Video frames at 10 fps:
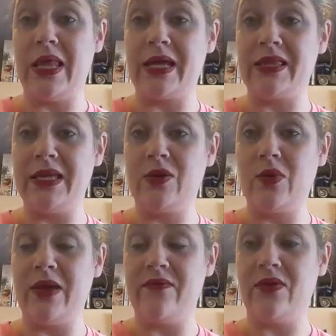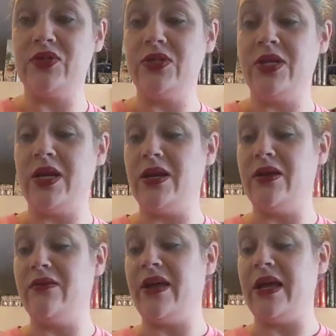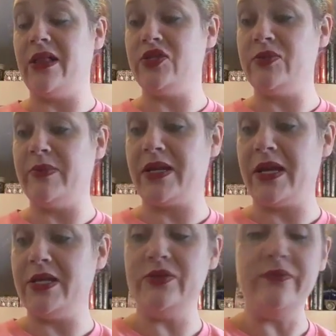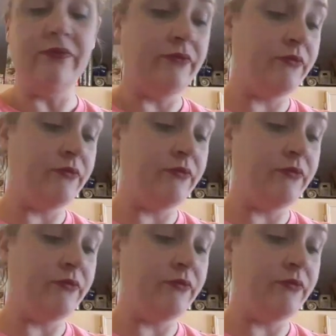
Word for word: like the Equate version of allergy medication.